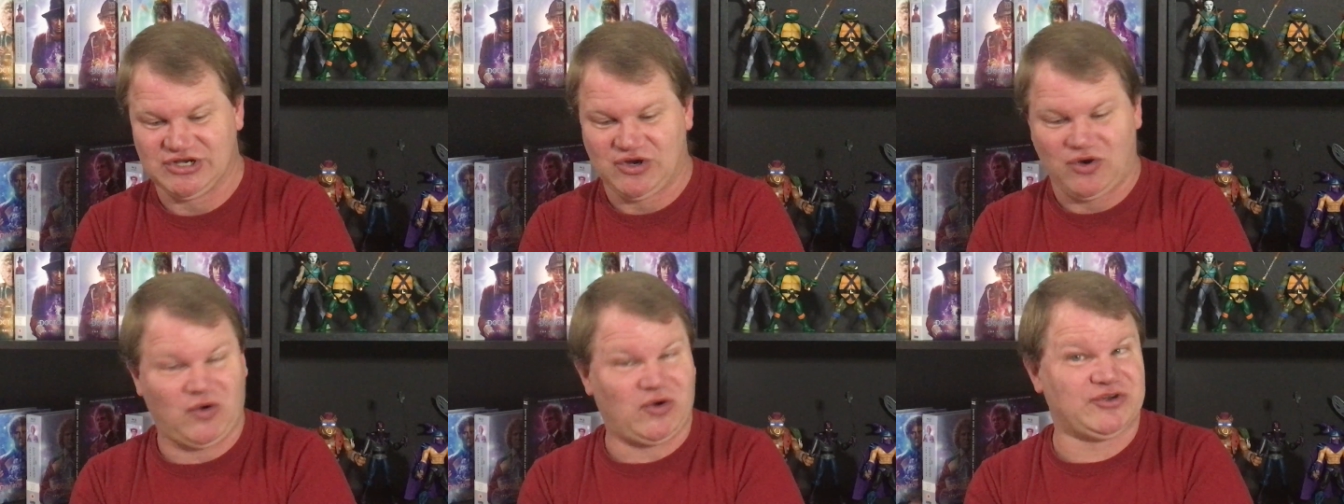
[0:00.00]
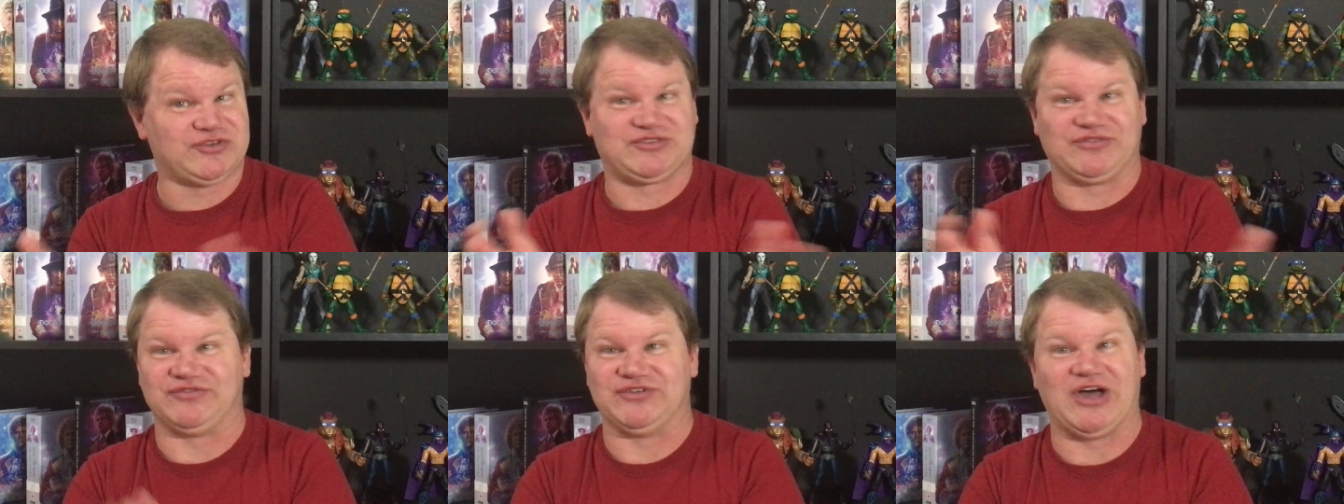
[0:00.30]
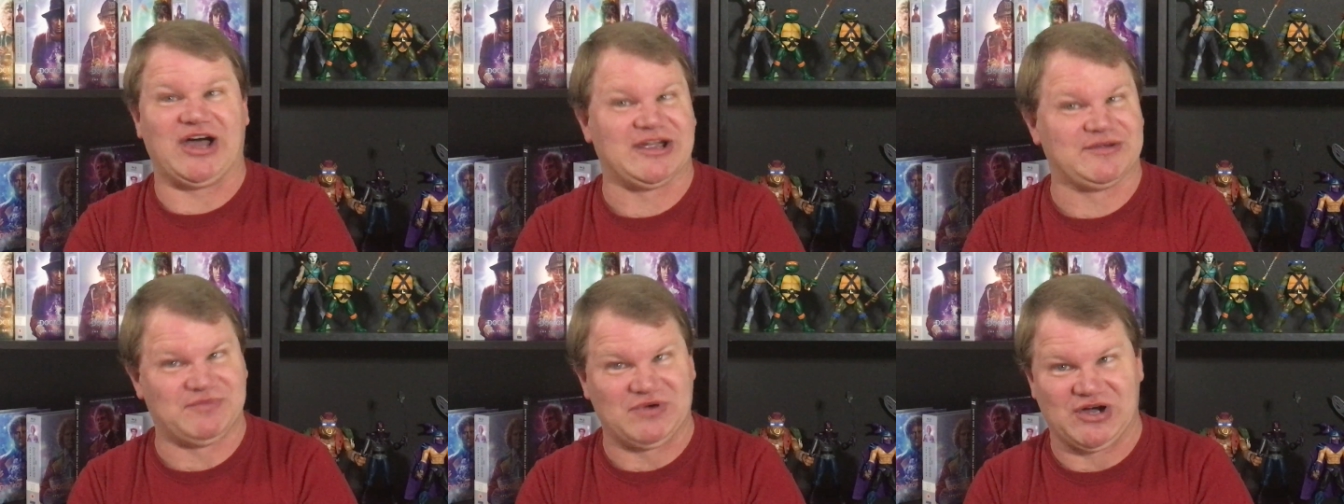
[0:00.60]
Horns of
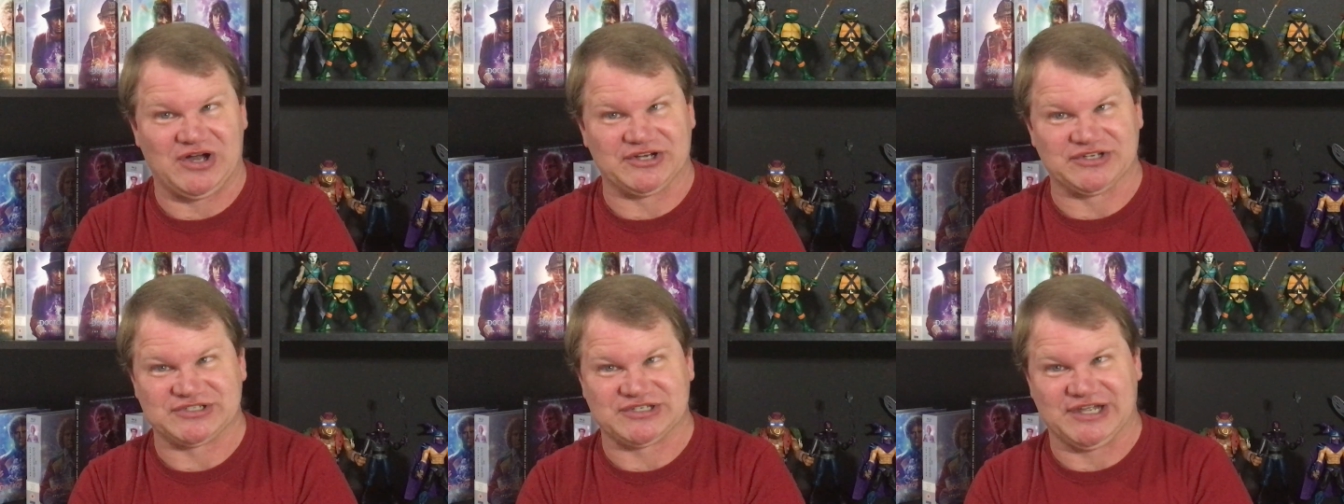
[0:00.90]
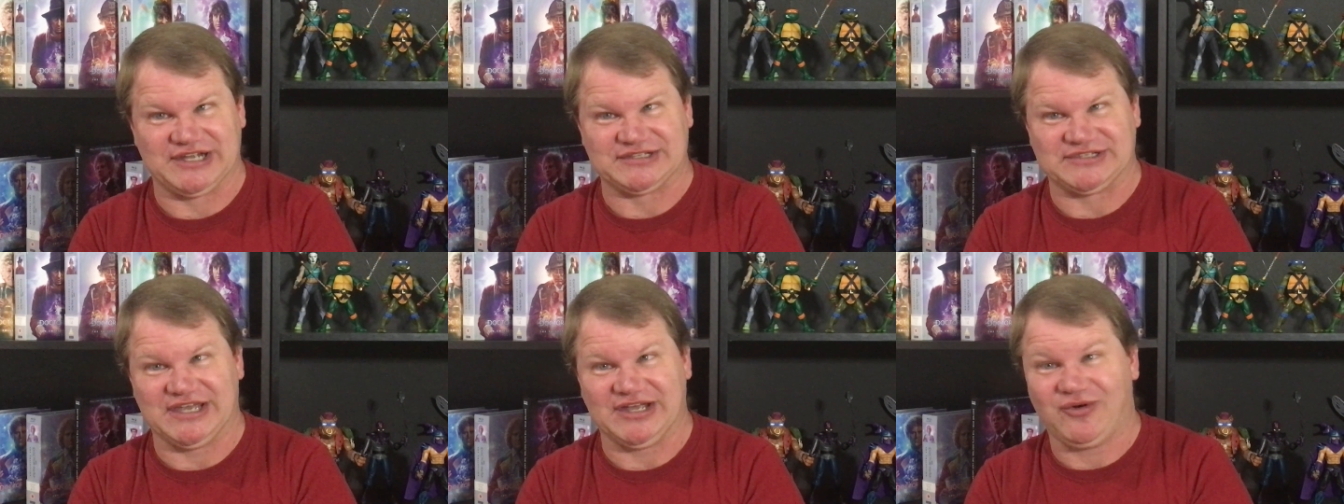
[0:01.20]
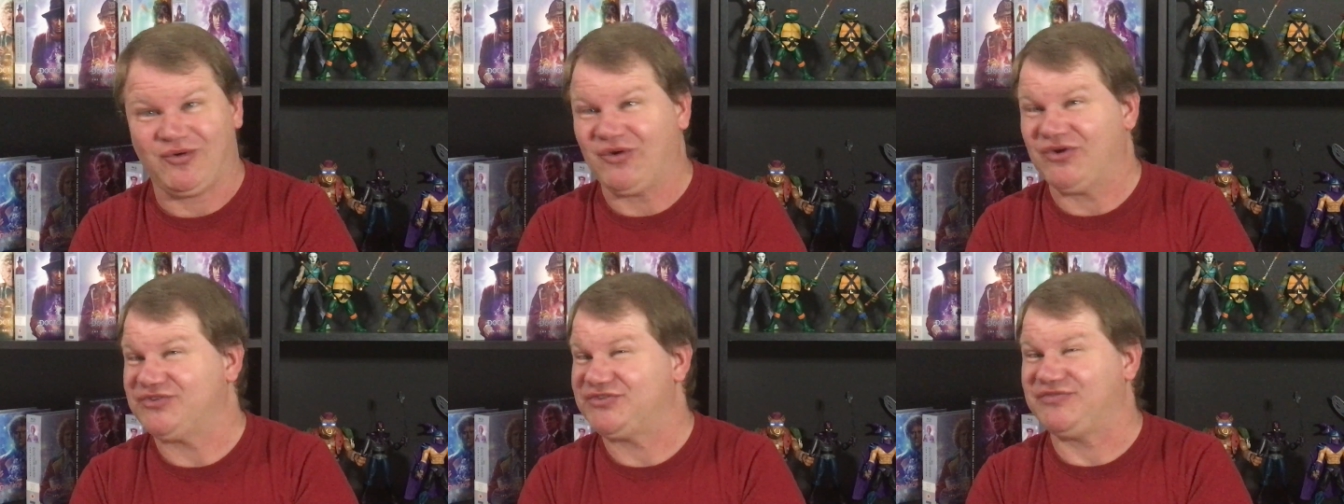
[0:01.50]
Nimon is like
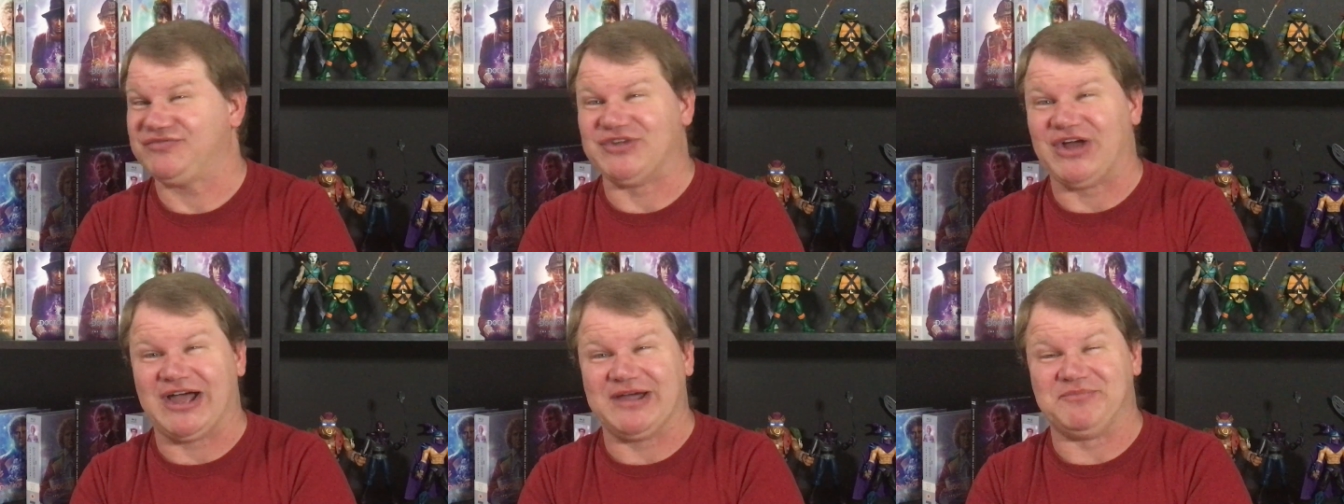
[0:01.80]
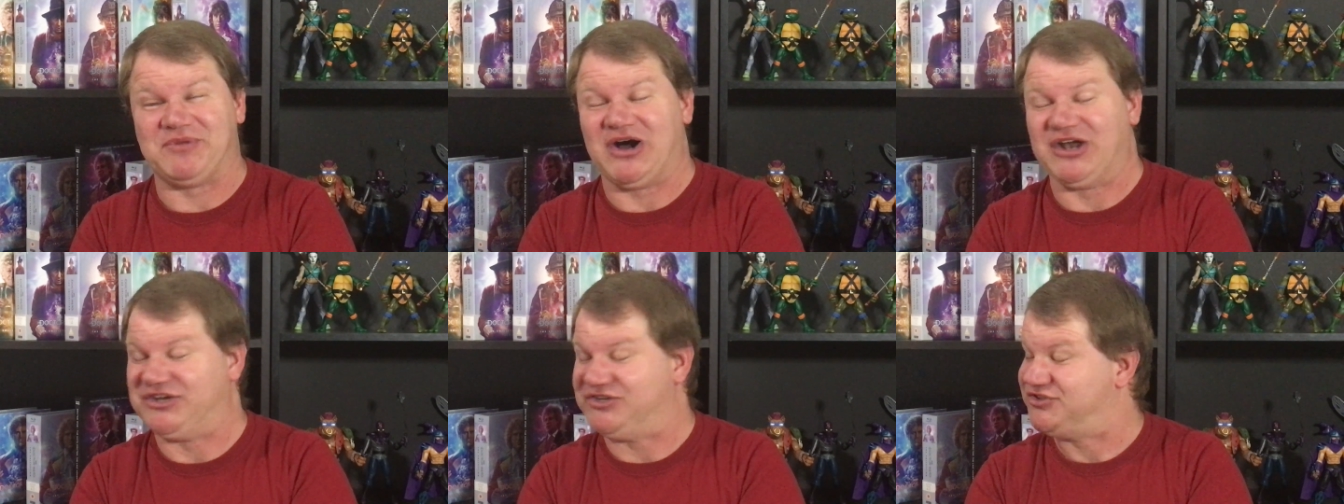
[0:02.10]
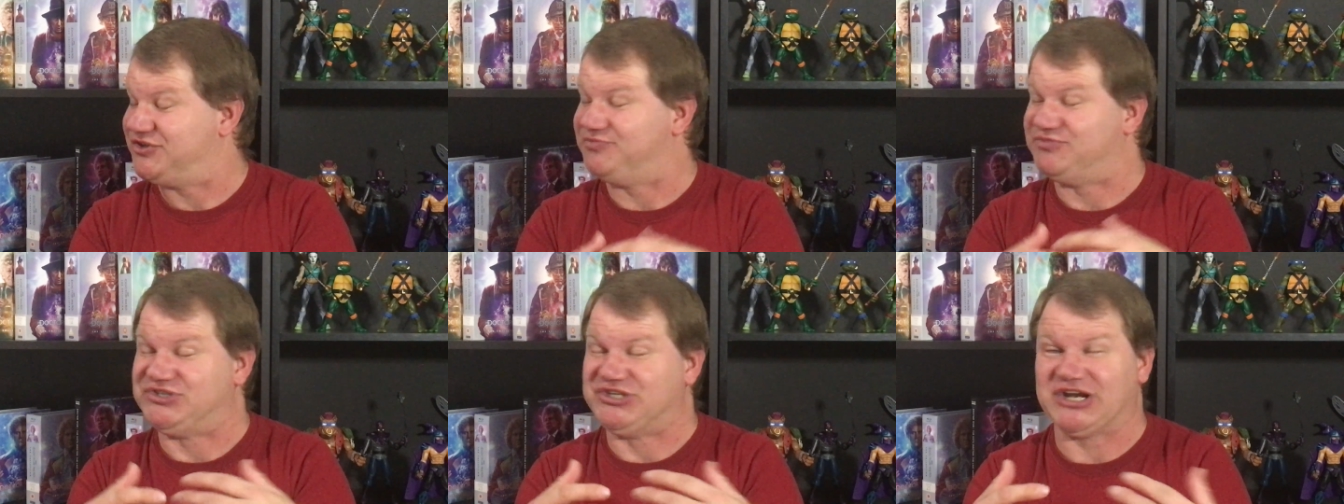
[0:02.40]
that. Horns of Nimon
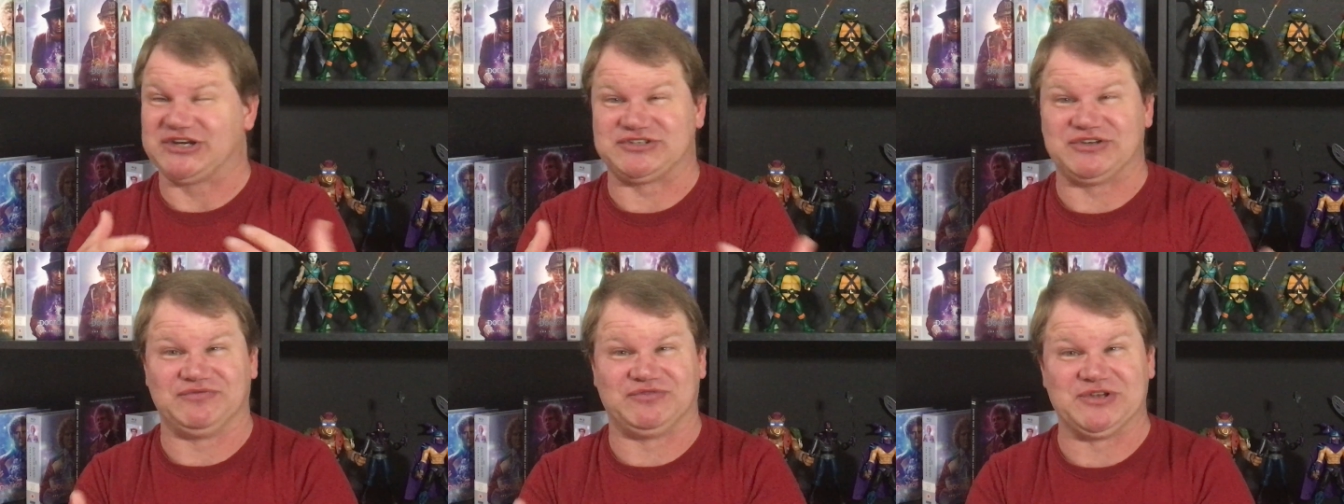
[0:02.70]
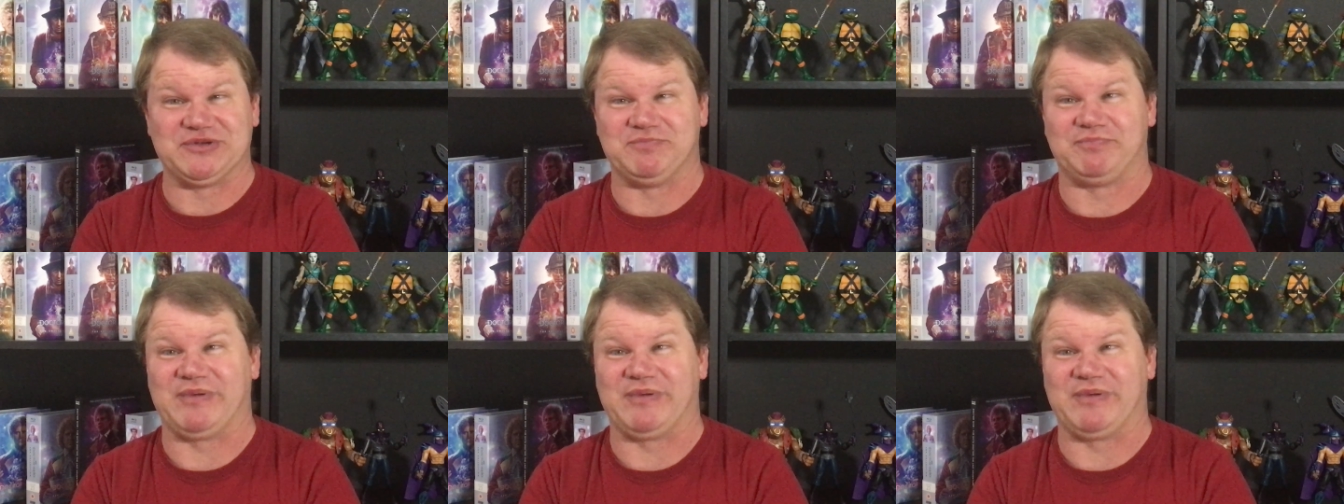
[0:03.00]
is objectively